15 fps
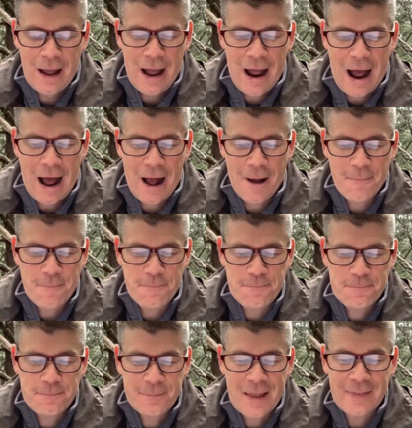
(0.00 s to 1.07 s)
And
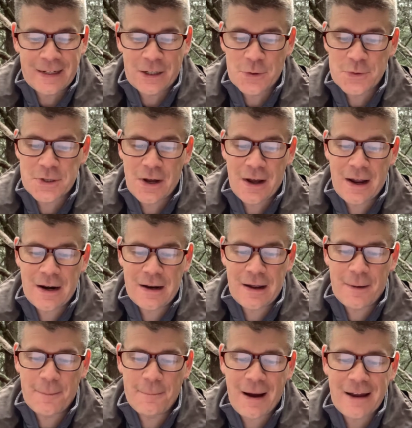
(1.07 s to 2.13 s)
then he goes on,
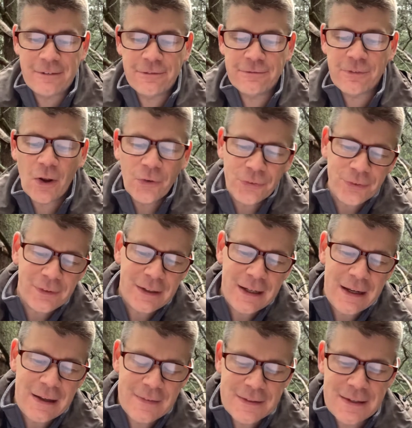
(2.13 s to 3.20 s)
by
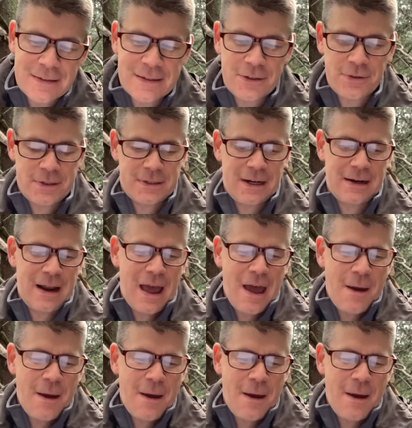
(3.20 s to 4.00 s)
falsely, and this is interesting,